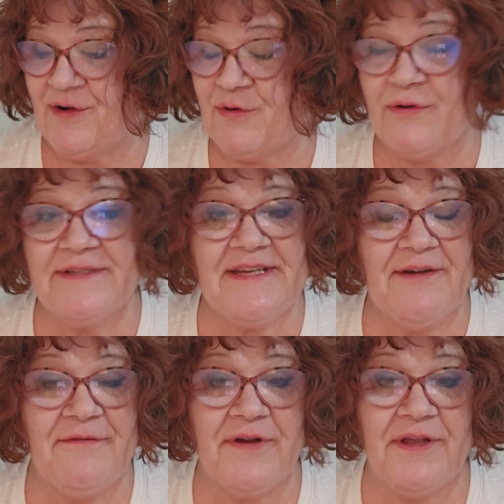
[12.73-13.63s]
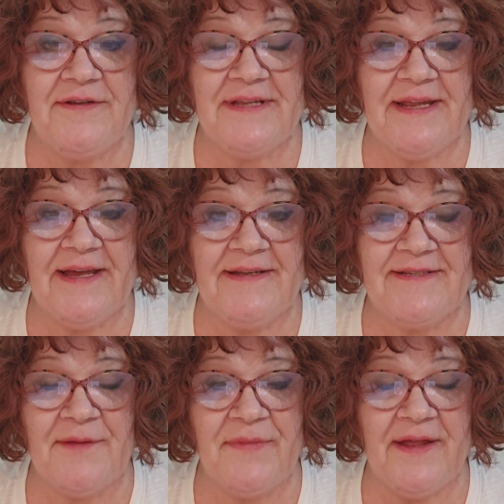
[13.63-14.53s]
cool tip for you today,
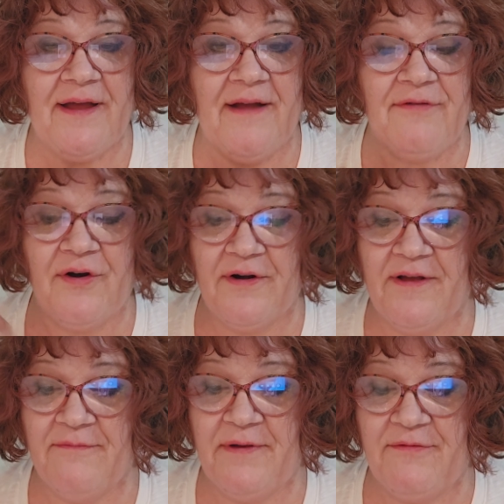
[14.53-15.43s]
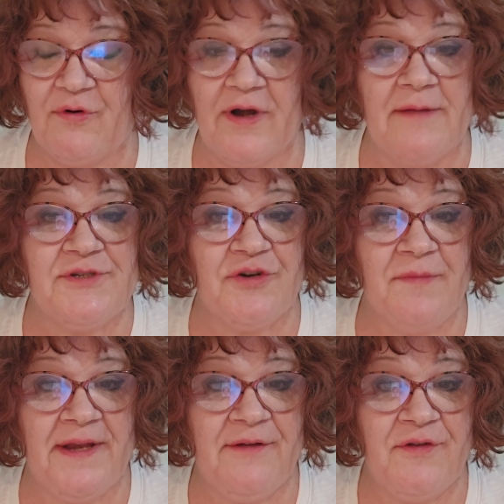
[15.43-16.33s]
something I've heard of before and I'm sure
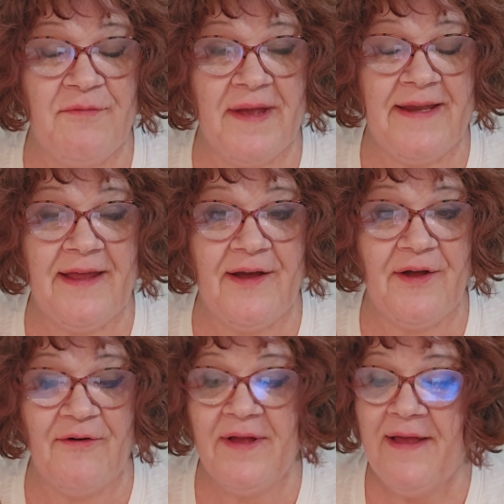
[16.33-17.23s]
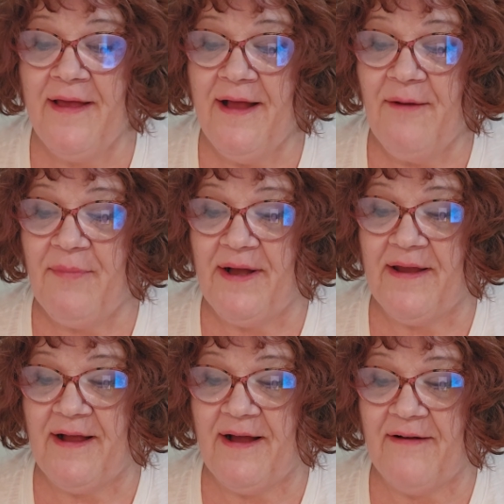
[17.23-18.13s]
many of you may know,
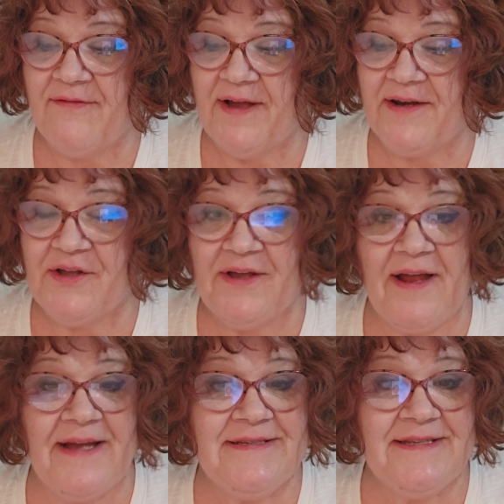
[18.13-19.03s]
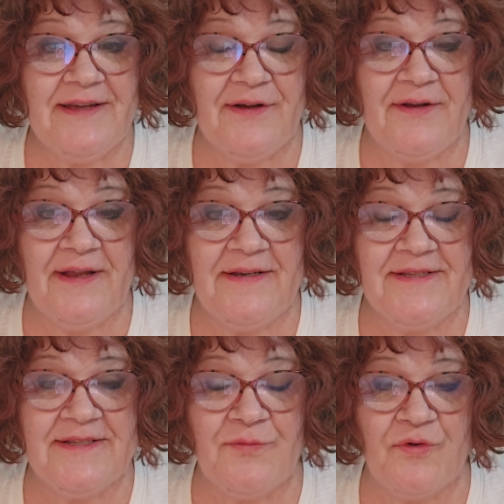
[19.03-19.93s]
but I've got a good idea and I
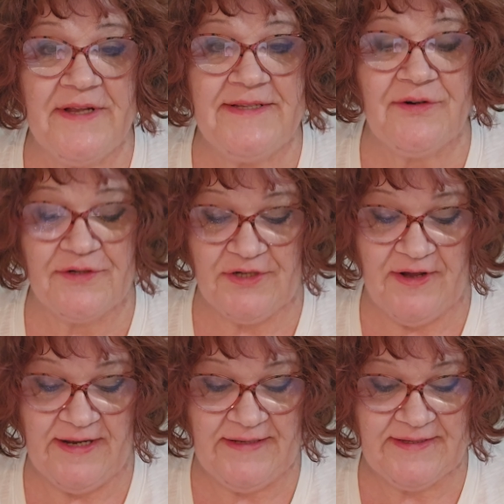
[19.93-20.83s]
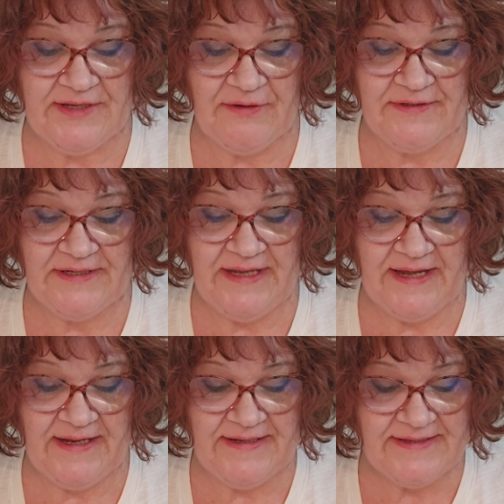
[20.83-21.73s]
did some research on it. So
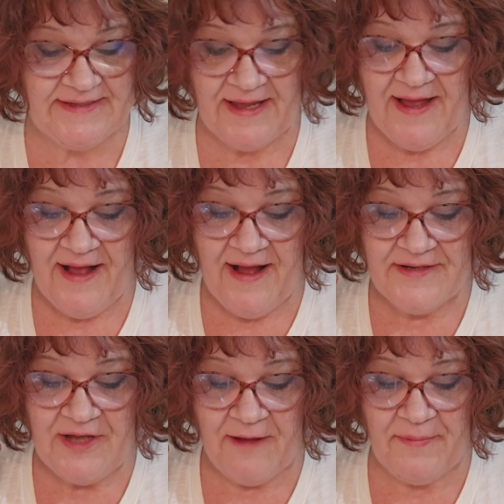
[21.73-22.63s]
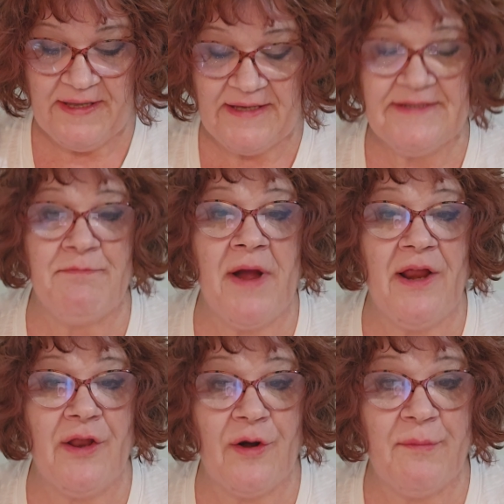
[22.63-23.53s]
today's topic is
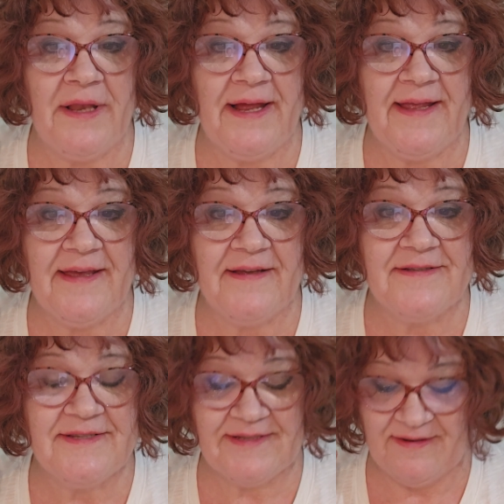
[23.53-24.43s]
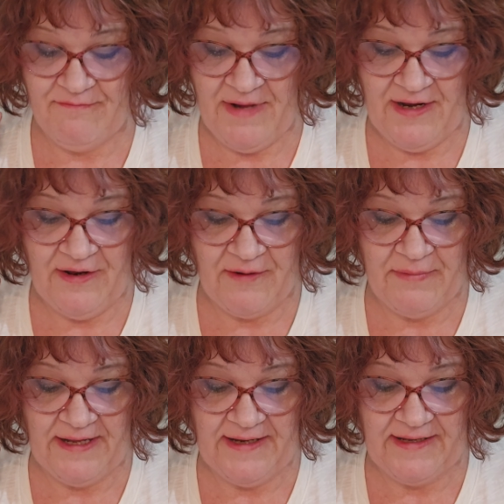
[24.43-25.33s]
Mylar blankets. Mylar
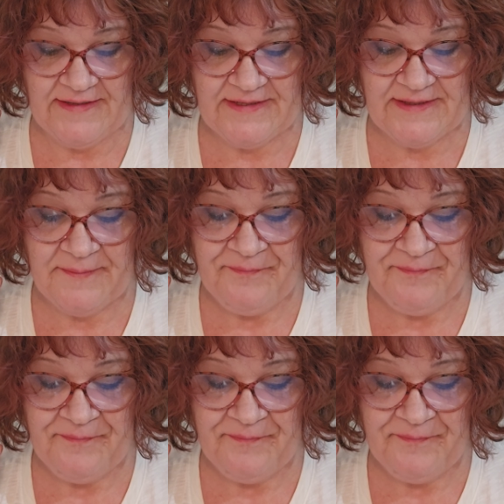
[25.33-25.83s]
blankets.